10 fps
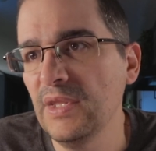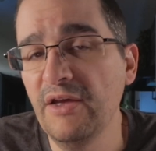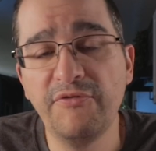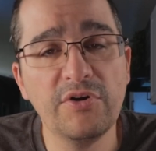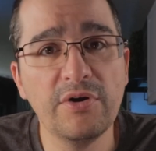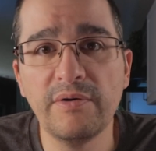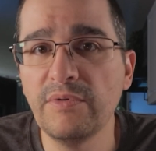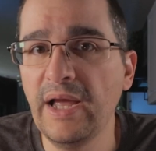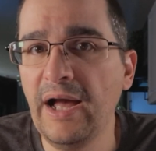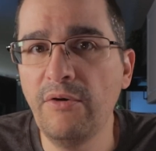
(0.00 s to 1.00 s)
if
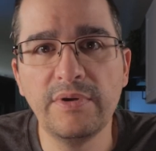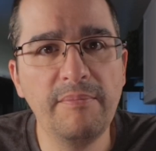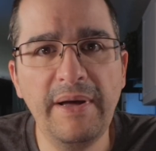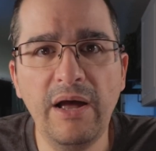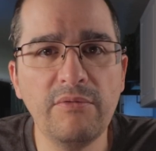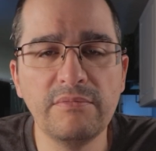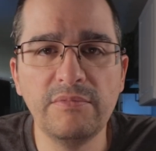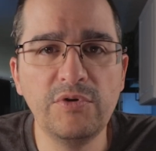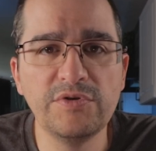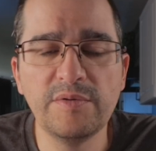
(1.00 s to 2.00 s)
you're out and about
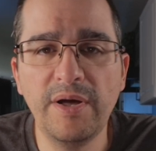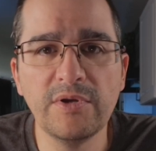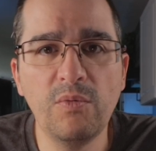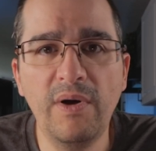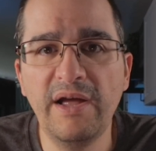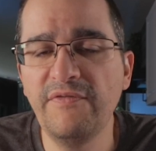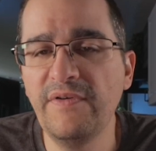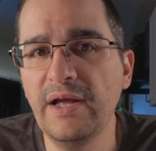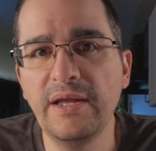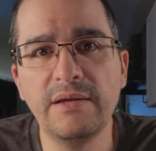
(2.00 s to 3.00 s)
using public
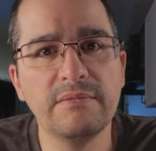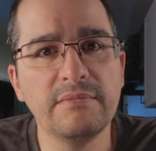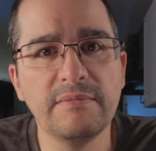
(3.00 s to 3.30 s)
Wi-Fi,